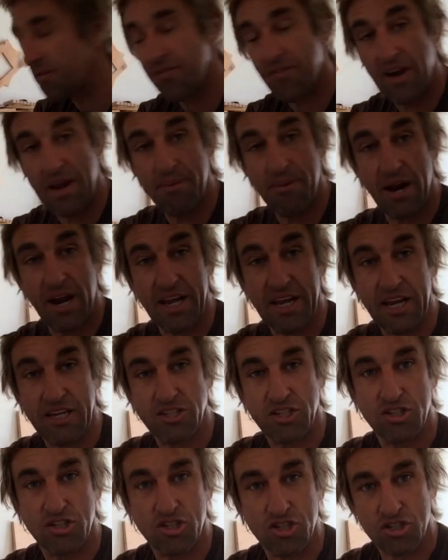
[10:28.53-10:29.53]
frame, and I
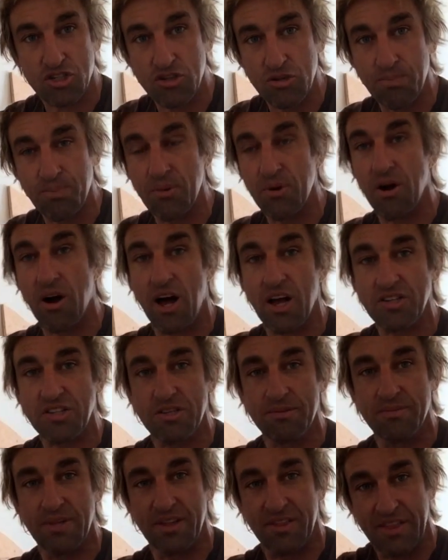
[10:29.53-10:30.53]
guess it's super
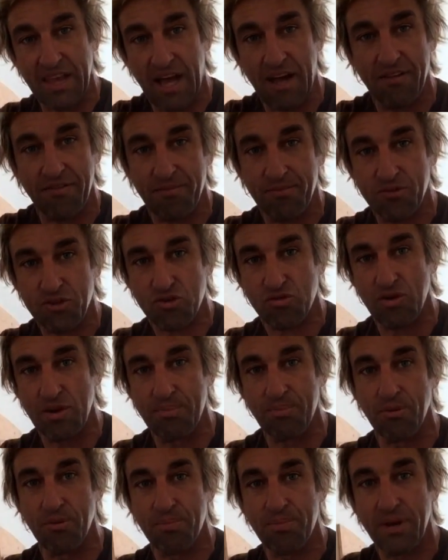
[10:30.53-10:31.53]
awesome that that
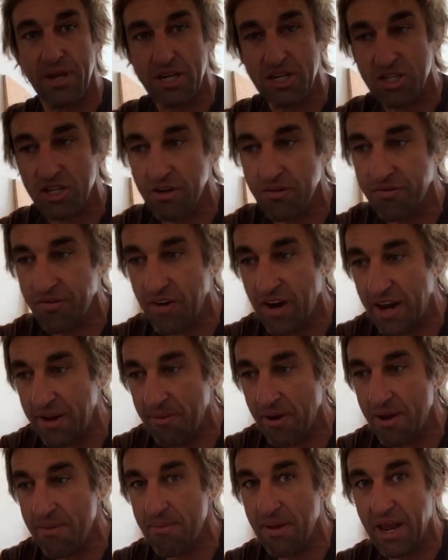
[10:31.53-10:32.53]
triple picture
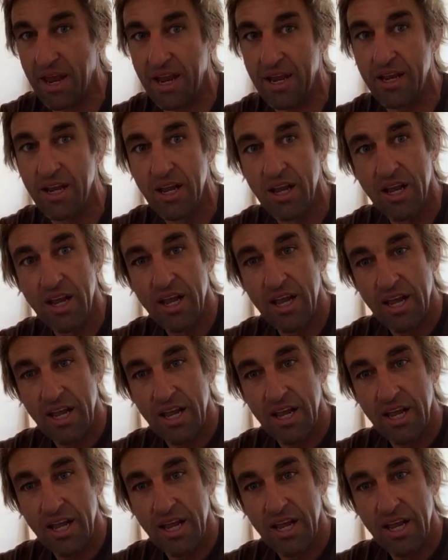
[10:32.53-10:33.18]
frame I made